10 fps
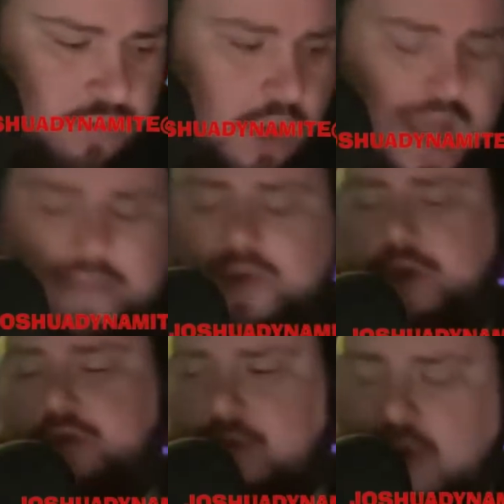Well, I'm
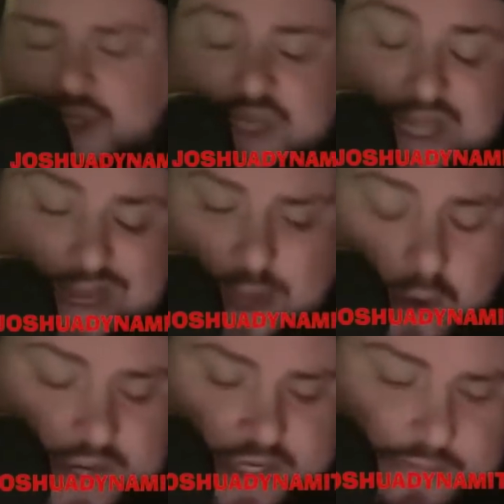neutral until I
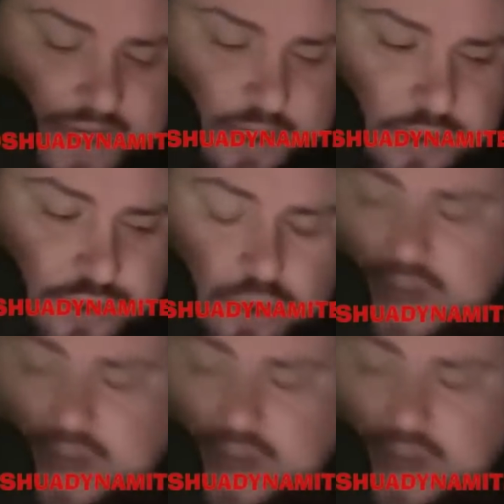don't need to be neutral.